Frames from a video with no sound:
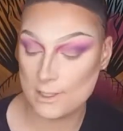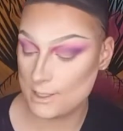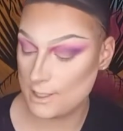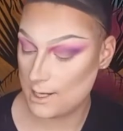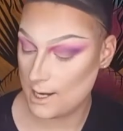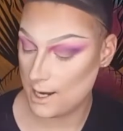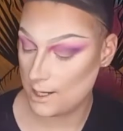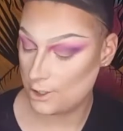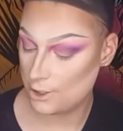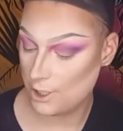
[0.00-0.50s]
for the
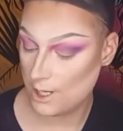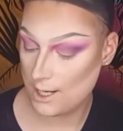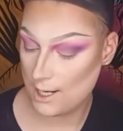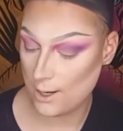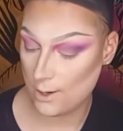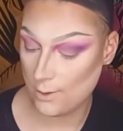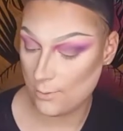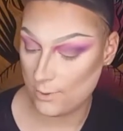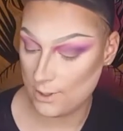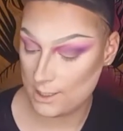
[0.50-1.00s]
next shade,
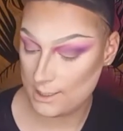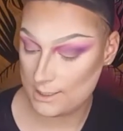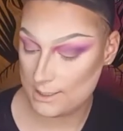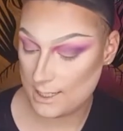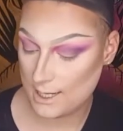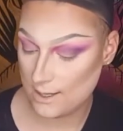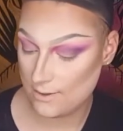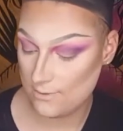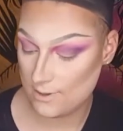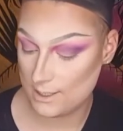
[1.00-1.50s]
I wanna
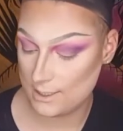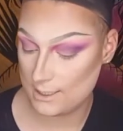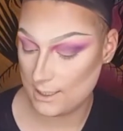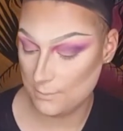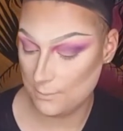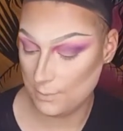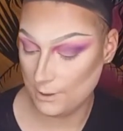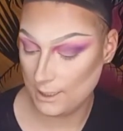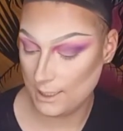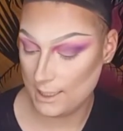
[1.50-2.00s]
dive
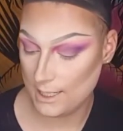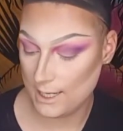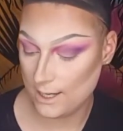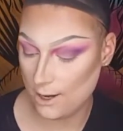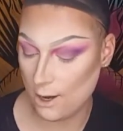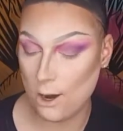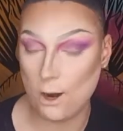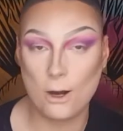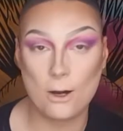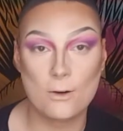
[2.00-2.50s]
into
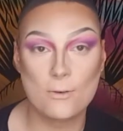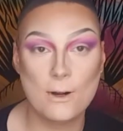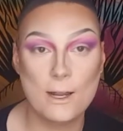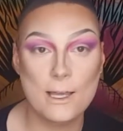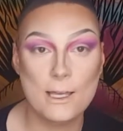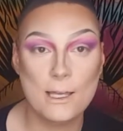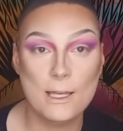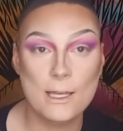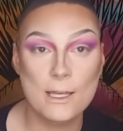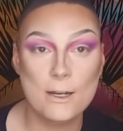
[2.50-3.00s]
Bleeding Heart
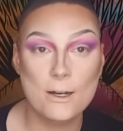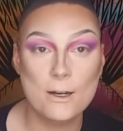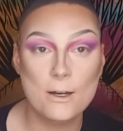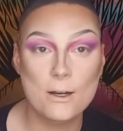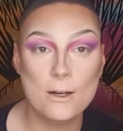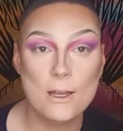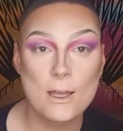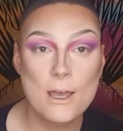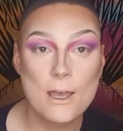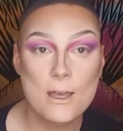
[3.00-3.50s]
right
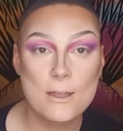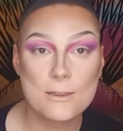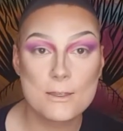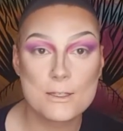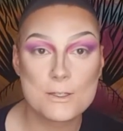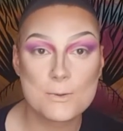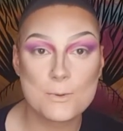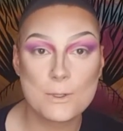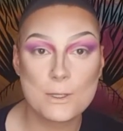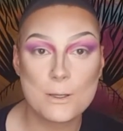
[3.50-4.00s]
here,
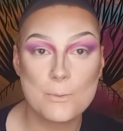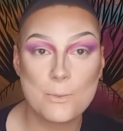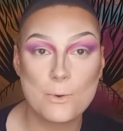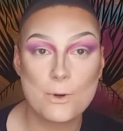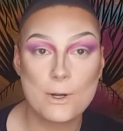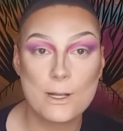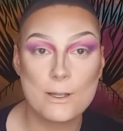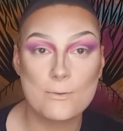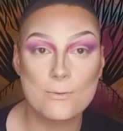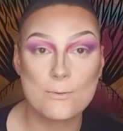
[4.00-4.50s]
this really
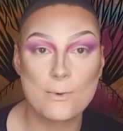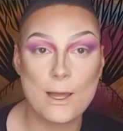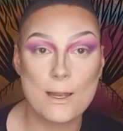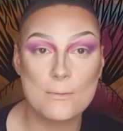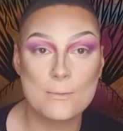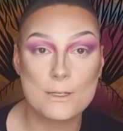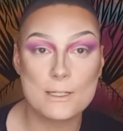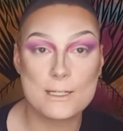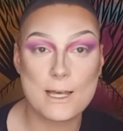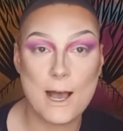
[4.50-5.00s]
pretty
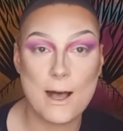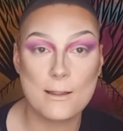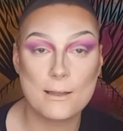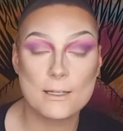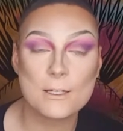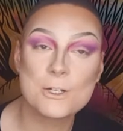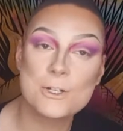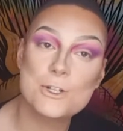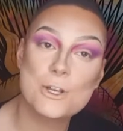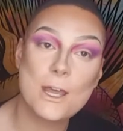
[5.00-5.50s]
red
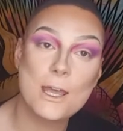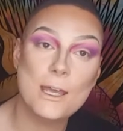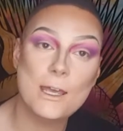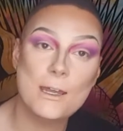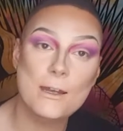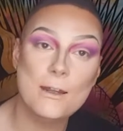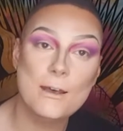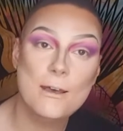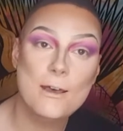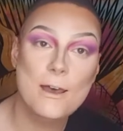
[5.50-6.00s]
metallic
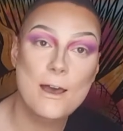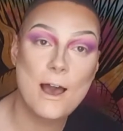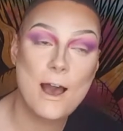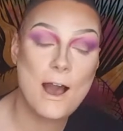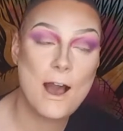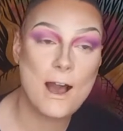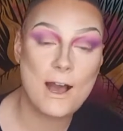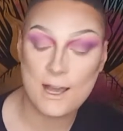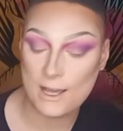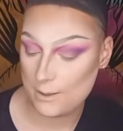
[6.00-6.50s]
shade.
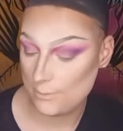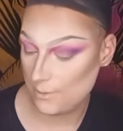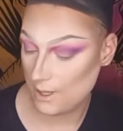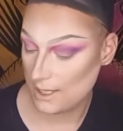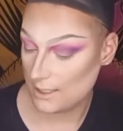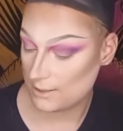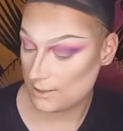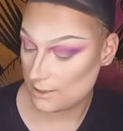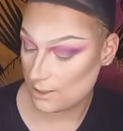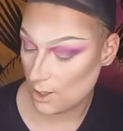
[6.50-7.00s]
I'm
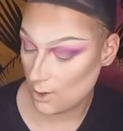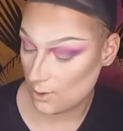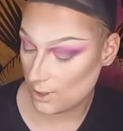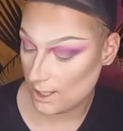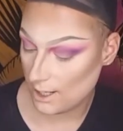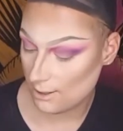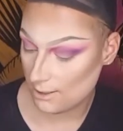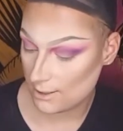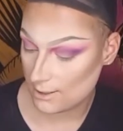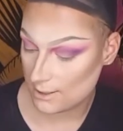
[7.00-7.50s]
like so
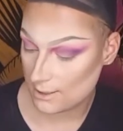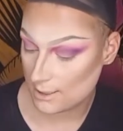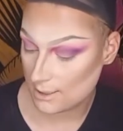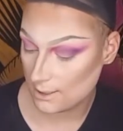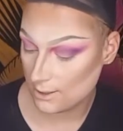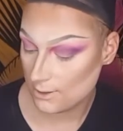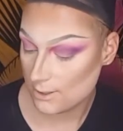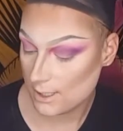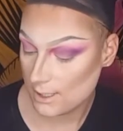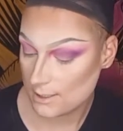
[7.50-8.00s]
curious to
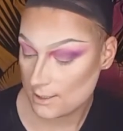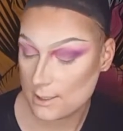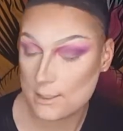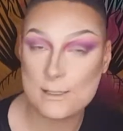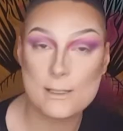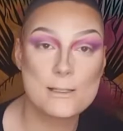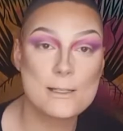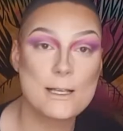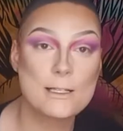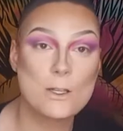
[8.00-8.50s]
use this.
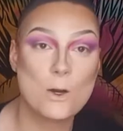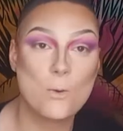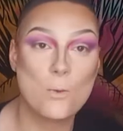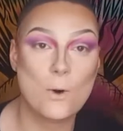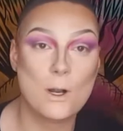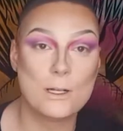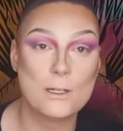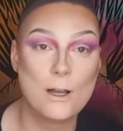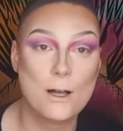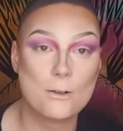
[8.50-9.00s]
This is like the
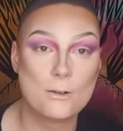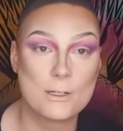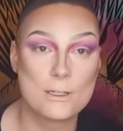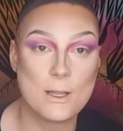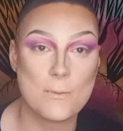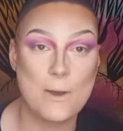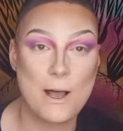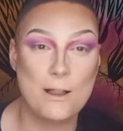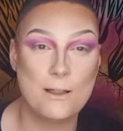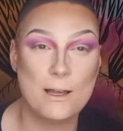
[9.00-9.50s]
one color
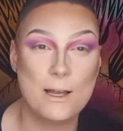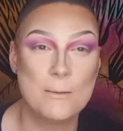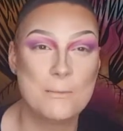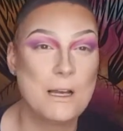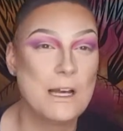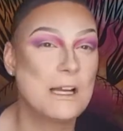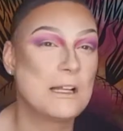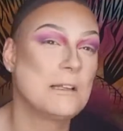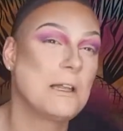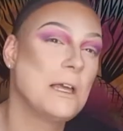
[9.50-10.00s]
in the palette
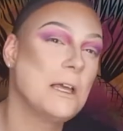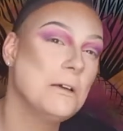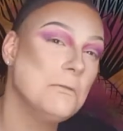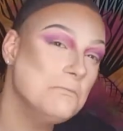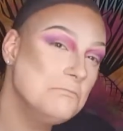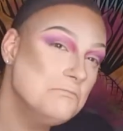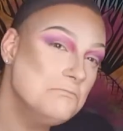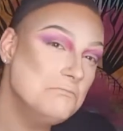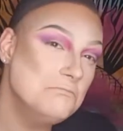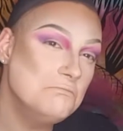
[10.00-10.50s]
I'm kind of like,
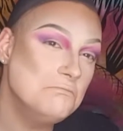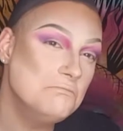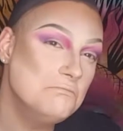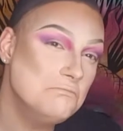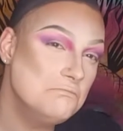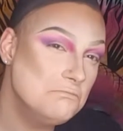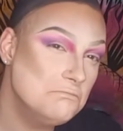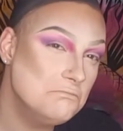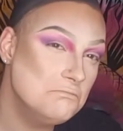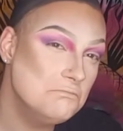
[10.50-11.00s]

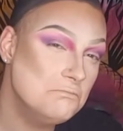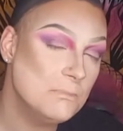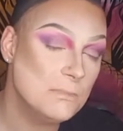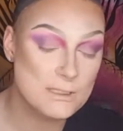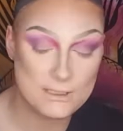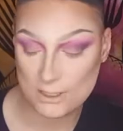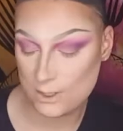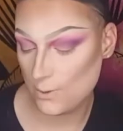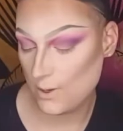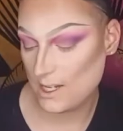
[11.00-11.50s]

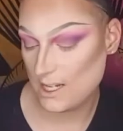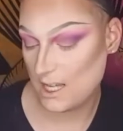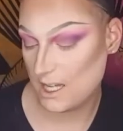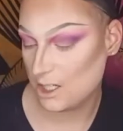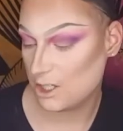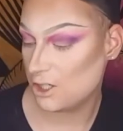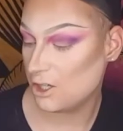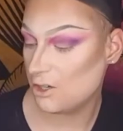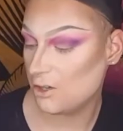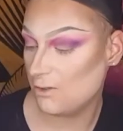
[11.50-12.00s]
hmm, do we
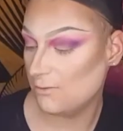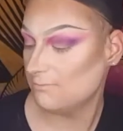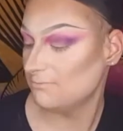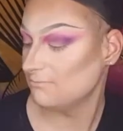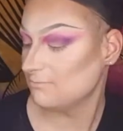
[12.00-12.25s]
need you?